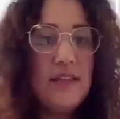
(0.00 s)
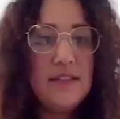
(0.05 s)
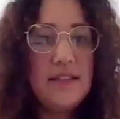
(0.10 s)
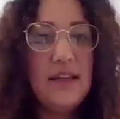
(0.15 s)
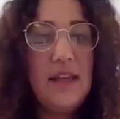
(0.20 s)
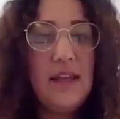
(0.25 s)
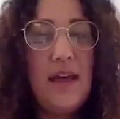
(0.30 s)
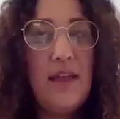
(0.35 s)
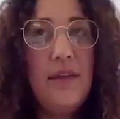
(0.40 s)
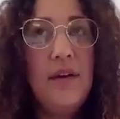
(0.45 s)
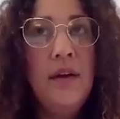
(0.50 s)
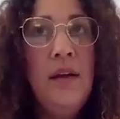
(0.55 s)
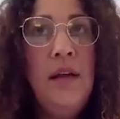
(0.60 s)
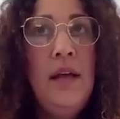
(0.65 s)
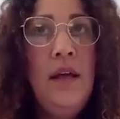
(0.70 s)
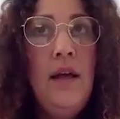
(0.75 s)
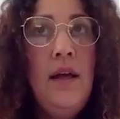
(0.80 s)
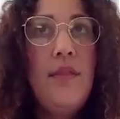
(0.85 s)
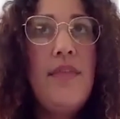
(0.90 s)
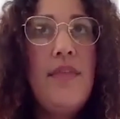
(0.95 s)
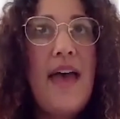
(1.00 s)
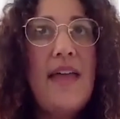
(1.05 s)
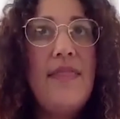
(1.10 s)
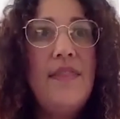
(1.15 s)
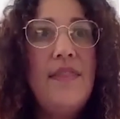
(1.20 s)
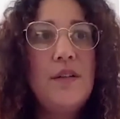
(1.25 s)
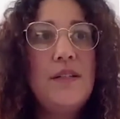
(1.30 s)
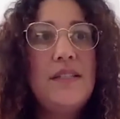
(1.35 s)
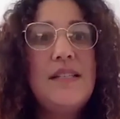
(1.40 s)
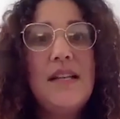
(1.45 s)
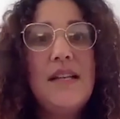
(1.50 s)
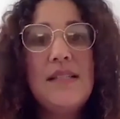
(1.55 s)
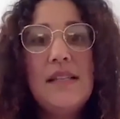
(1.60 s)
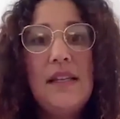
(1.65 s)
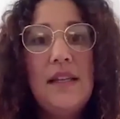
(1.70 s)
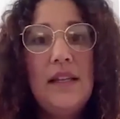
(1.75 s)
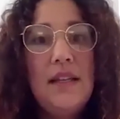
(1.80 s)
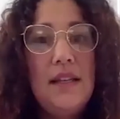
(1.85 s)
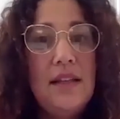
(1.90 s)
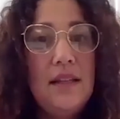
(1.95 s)
together, that there
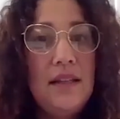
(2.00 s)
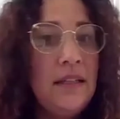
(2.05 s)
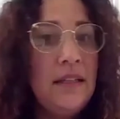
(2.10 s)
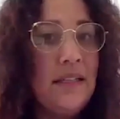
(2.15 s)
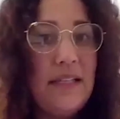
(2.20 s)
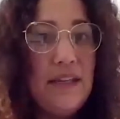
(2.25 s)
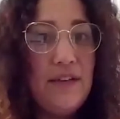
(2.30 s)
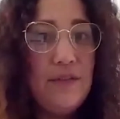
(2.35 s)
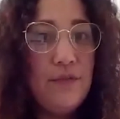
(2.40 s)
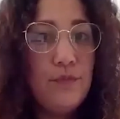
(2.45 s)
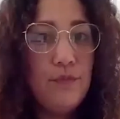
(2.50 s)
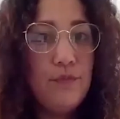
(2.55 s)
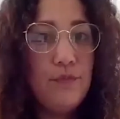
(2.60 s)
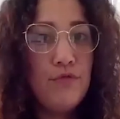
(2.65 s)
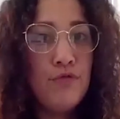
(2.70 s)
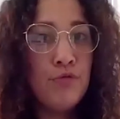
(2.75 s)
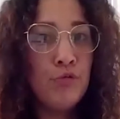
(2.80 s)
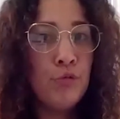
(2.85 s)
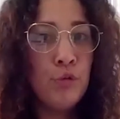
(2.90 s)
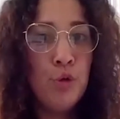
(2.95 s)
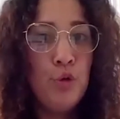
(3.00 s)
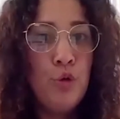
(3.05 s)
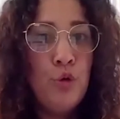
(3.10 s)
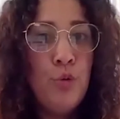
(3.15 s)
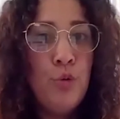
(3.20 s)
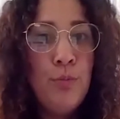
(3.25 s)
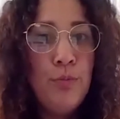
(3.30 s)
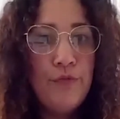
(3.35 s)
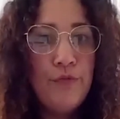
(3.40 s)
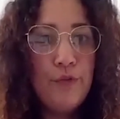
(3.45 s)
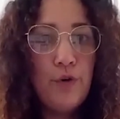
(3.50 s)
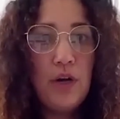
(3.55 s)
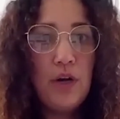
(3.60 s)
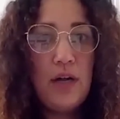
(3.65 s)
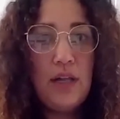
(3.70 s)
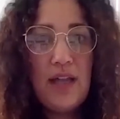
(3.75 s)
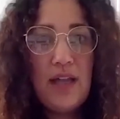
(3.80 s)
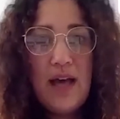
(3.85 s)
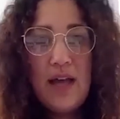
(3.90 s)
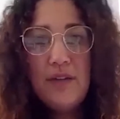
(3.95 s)
doesn't leave room for
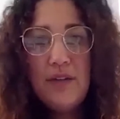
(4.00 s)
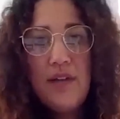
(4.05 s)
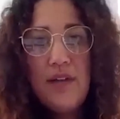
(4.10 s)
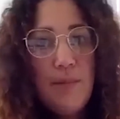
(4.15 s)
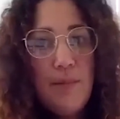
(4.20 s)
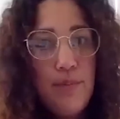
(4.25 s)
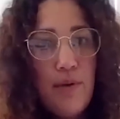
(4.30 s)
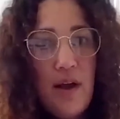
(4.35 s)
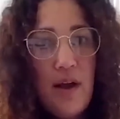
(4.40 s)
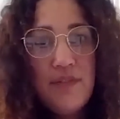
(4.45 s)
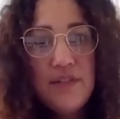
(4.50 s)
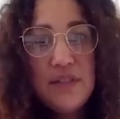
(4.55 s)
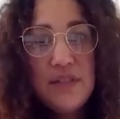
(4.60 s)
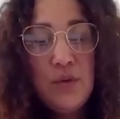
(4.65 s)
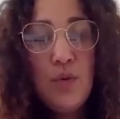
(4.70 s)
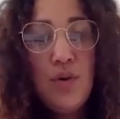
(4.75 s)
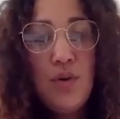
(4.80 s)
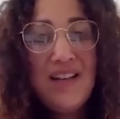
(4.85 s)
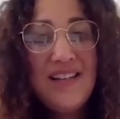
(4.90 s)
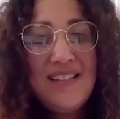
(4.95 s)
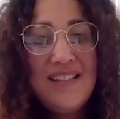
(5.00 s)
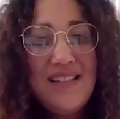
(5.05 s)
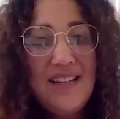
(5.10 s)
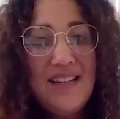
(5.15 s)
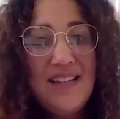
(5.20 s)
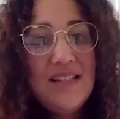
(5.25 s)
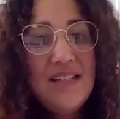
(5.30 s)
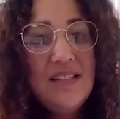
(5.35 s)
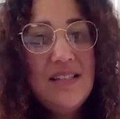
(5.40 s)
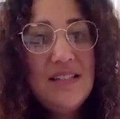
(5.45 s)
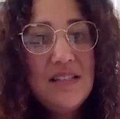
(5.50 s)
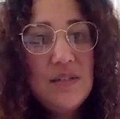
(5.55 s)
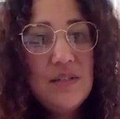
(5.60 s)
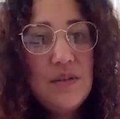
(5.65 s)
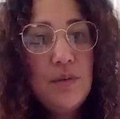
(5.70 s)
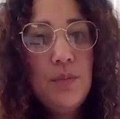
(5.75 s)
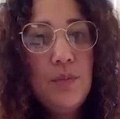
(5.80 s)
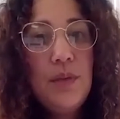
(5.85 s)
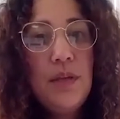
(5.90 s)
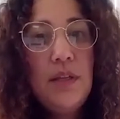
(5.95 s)
a lot of nonprofits and organizations
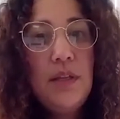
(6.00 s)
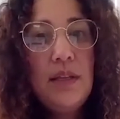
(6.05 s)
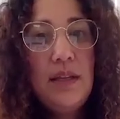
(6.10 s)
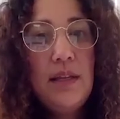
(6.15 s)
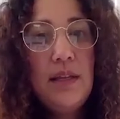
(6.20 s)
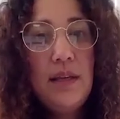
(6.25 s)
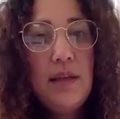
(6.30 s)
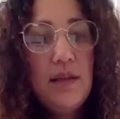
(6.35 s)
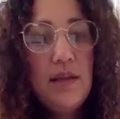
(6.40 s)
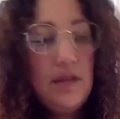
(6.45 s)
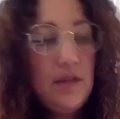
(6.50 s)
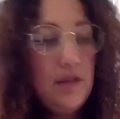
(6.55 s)
to really,